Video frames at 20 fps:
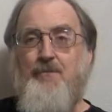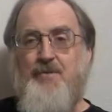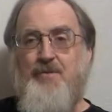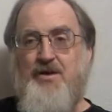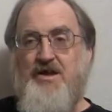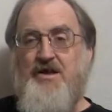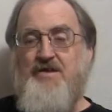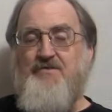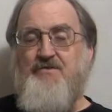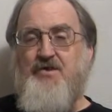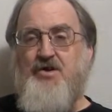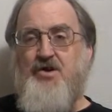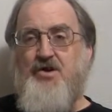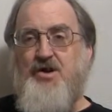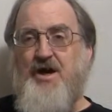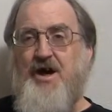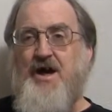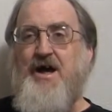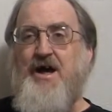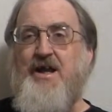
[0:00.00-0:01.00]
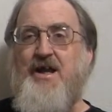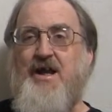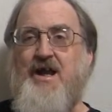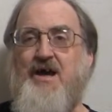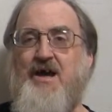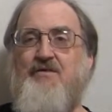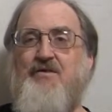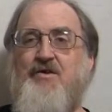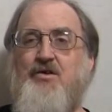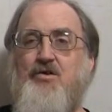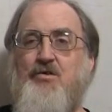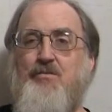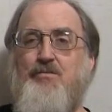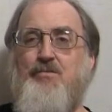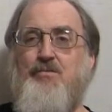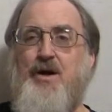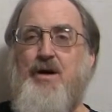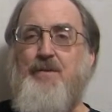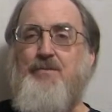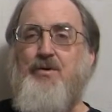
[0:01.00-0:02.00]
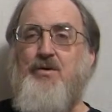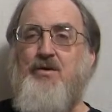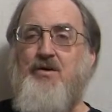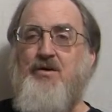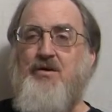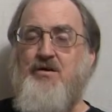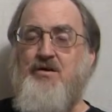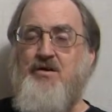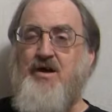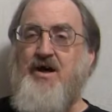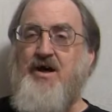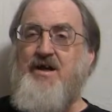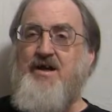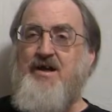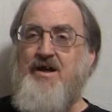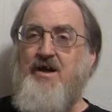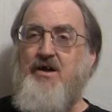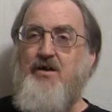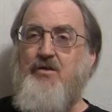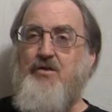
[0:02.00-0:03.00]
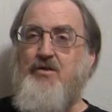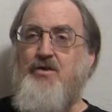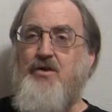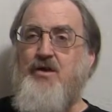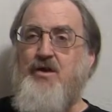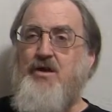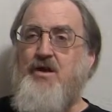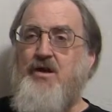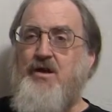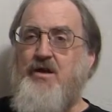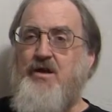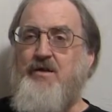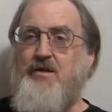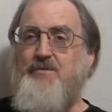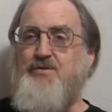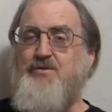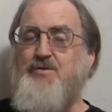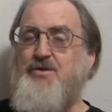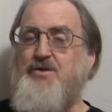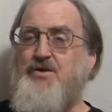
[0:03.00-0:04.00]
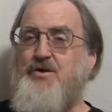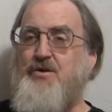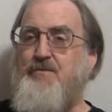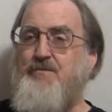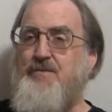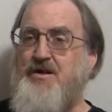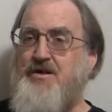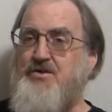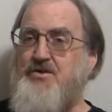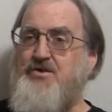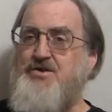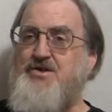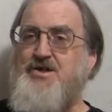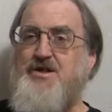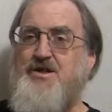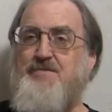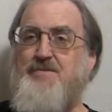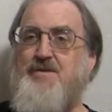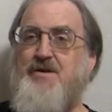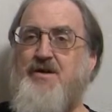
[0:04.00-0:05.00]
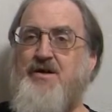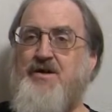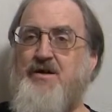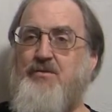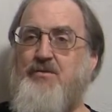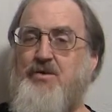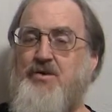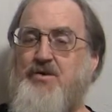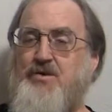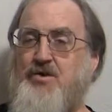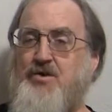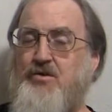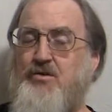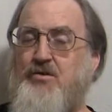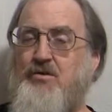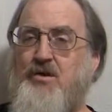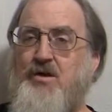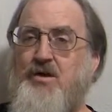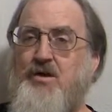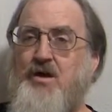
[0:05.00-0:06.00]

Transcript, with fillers: Believe it or not, having your proper gut health helps with your mental stability, with your